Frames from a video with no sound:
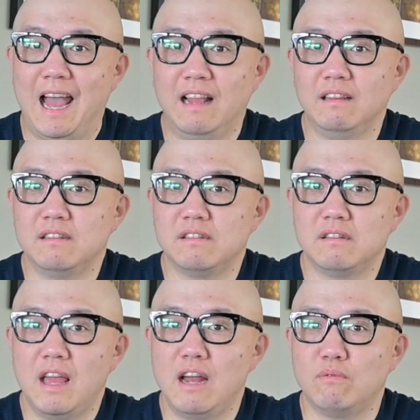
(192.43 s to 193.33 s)
Atlas
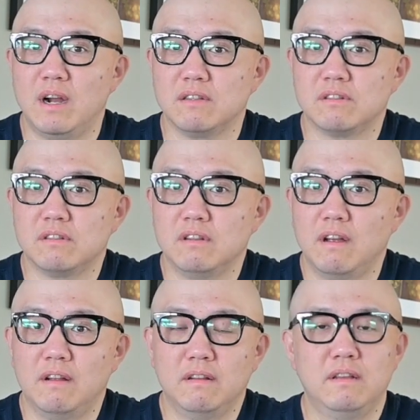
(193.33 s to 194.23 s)
headrest
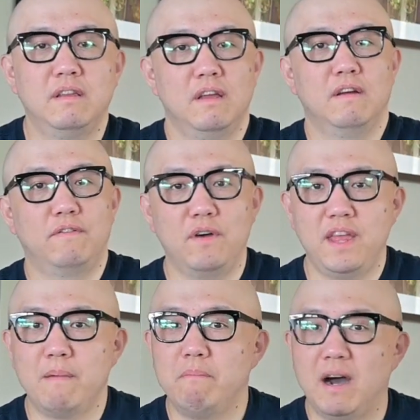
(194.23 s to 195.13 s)
for
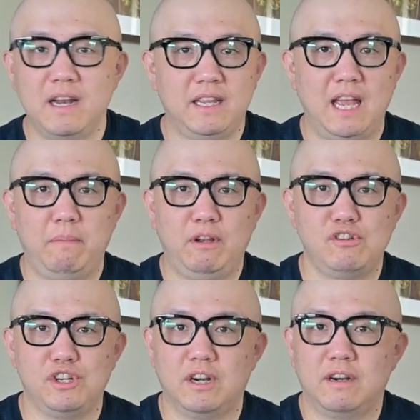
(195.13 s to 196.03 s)
the Embody gaming
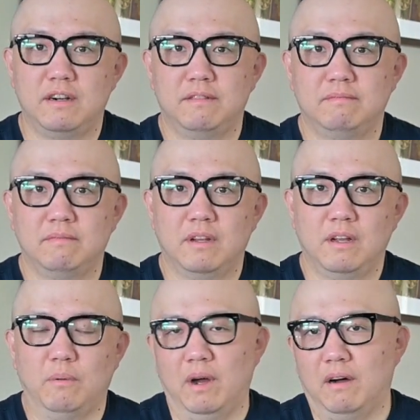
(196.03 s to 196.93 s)
chair?
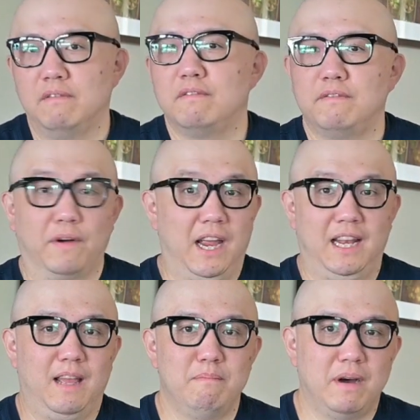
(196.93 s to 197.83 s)
Well, for
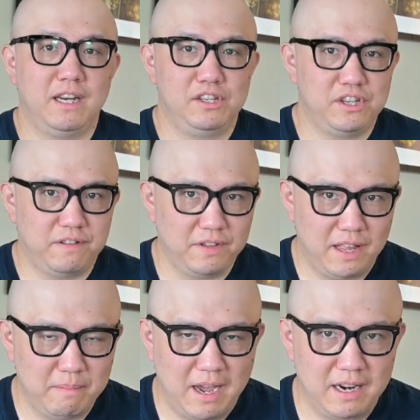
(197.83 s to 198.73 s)
any Embody chair for
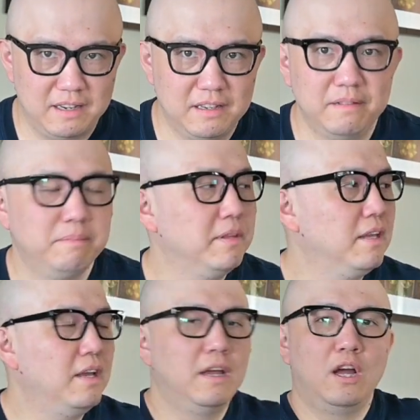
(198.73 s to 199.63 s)
that matter.
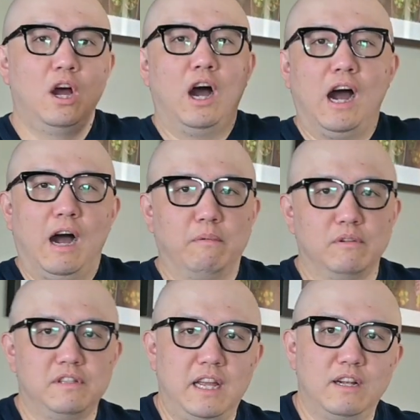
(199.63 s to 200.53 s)
I want
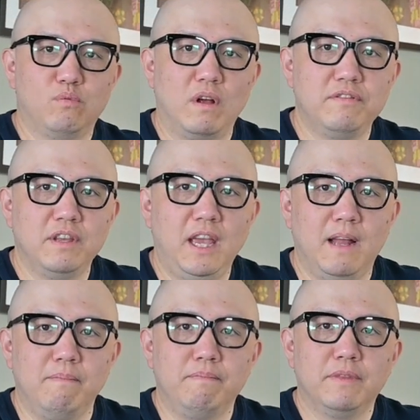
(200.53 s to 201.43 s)
to state this once again.